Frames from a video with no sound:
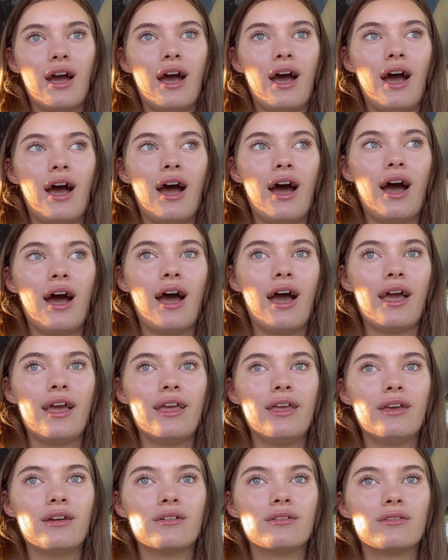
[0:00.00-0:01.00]

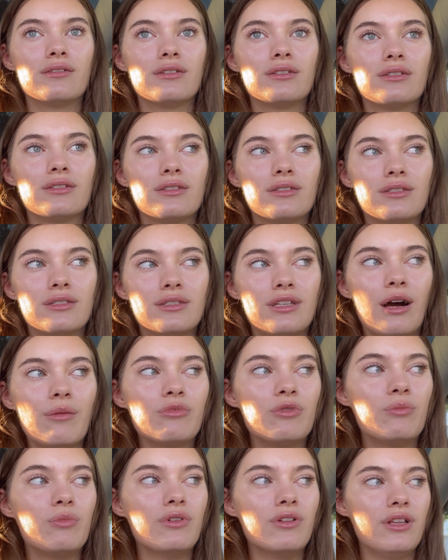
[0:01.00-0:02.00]
I
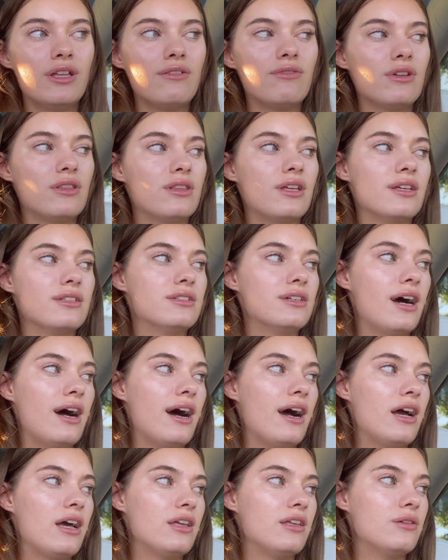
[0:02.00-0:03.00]
stopped believing that
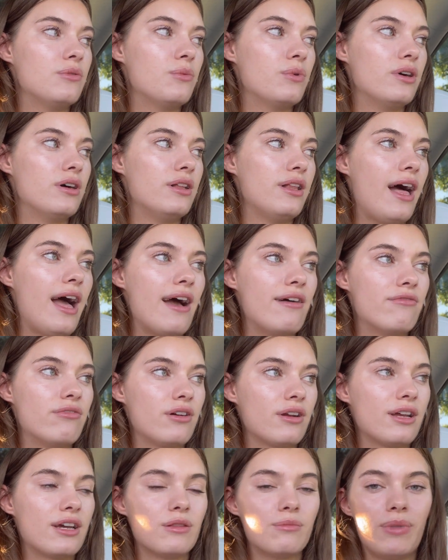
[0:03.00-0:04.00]
I will ever
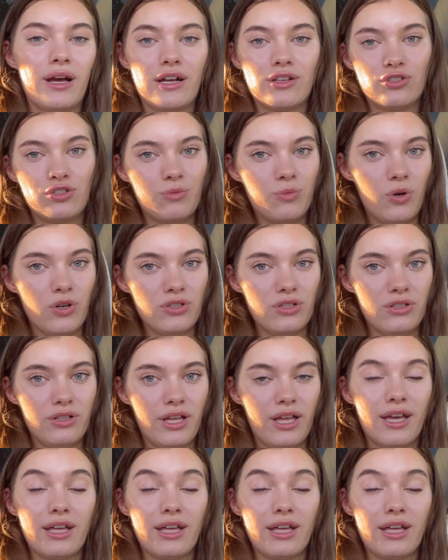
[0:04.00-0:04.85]
get back to modeling.